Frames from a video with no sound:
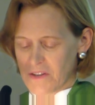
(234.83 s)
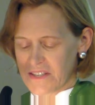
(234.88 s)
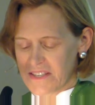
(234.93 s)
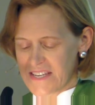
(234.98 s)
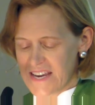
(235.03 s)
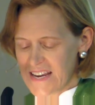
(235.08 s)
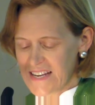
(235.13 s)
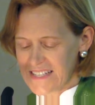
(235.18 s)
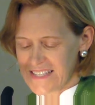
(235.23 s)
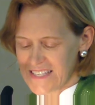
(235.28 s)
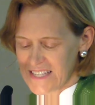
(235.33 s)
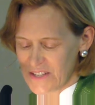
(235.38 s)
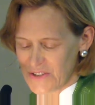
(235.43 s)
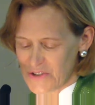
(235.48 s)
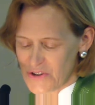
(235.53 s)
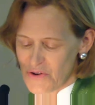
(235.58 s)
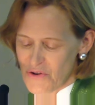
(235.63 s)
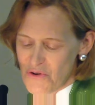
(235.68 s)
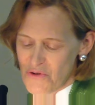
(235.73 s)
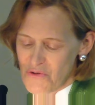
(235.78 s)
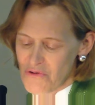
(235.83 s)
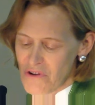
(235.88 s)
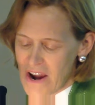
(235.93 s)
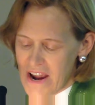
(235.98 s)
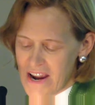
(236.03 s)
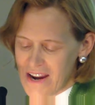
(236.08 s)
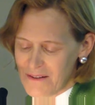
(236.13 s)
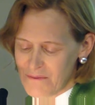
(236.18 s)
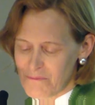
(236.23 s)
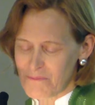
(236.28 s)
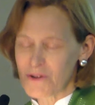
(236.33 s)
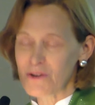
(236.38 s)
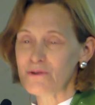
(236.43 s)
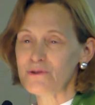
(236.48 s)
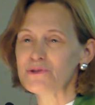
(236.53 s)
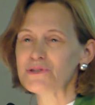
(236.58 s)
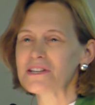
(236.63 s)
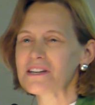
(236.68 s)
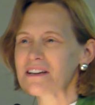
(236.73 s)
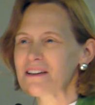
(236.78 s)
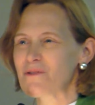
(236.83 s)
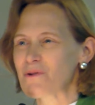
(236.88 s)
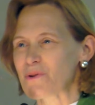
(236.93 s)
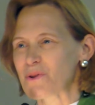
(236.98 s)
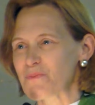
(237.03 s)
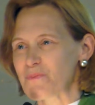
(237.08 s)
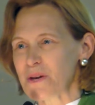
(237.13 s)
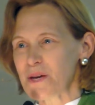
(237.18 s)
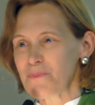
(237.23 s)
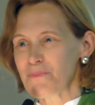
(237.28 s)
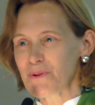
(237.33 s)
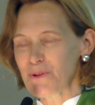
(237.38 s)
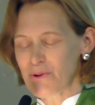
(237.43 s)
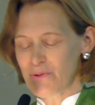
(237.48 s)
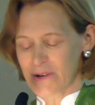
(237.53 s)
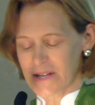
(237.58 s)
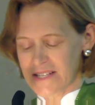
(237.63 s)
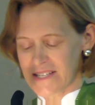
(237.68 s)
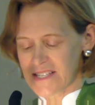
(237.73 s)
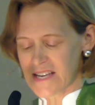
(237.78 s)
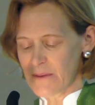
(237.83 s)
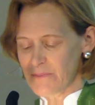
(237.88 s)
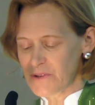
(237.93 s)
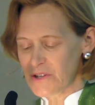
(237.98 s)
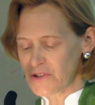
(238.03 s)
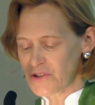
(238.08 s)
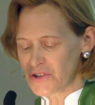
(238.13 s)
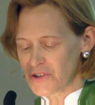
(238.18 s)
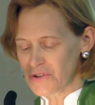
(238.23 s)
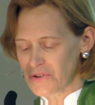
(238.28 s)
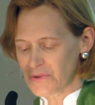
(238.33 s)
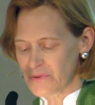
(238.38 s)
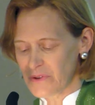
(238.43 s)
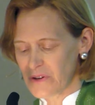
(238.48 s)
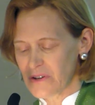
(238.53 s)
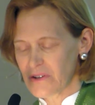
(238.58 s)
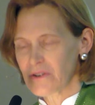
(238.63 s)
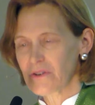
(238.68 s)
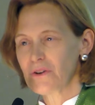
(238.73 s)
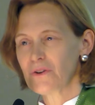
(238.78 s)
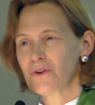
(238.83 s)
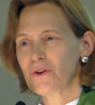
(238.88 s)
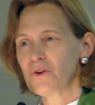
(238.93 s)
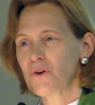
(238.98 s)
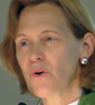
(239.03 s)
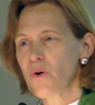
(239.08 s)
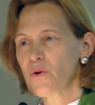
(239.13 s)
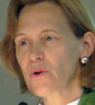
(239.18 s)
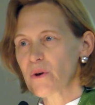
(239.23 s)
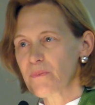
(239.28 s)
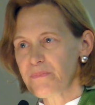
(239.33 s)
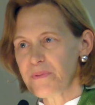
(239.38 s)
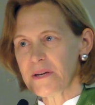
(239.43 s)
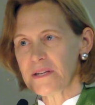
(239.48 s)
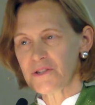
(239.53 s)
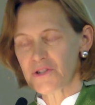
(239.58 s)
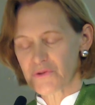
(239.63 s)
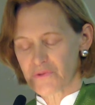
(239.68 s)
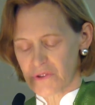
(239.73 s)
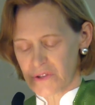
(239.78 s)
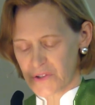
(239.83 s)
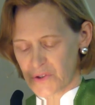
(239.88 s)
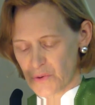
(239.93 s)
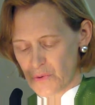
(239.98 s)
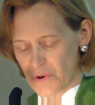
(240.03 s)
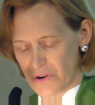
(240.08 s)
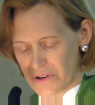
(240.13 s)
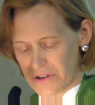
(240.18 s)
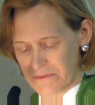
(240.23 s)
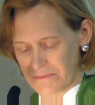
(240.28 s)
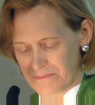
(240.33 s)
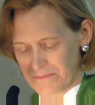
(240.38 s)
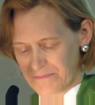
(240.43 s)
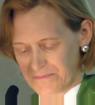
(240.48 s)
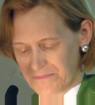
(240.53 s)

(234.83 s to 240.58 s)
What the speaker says: Dancing to great music with people who accepted you, or a beach resort?